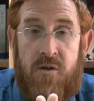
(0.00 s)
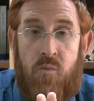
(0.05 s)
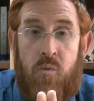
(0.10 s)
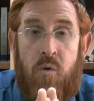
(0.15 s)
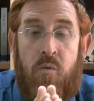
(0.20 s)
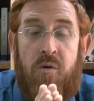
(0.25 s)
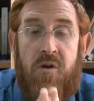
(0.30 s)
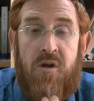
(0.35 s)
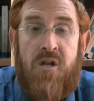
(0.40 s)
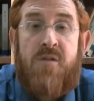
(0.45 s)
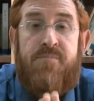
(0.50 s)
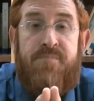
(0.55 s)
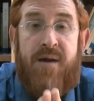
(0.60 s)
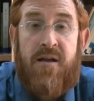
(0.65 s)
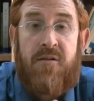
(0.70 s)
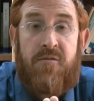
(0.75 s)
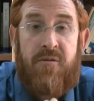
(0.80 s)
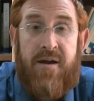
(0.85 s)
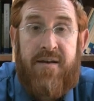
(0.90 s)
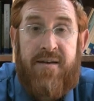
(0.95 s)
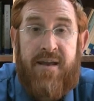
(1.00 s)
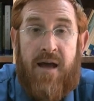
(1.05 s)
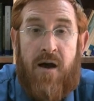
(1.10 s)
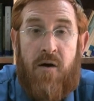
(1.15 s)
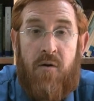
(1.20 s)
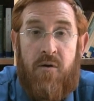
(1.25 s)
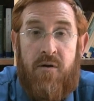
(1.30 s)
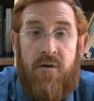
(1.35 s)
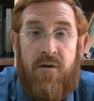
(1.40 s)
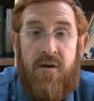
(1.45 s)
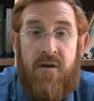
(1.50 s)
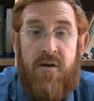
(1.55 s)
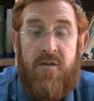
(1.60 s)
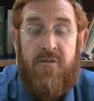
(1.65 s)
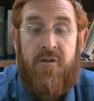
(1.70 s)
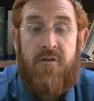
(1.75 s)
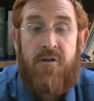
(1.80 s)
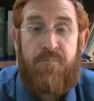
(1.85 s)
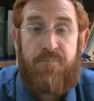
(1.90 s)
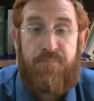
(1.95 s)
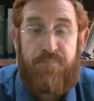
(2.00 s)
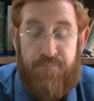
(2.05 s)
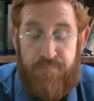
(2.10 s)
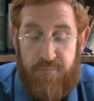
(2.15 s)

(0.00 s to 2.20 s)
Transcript: we would expect right now the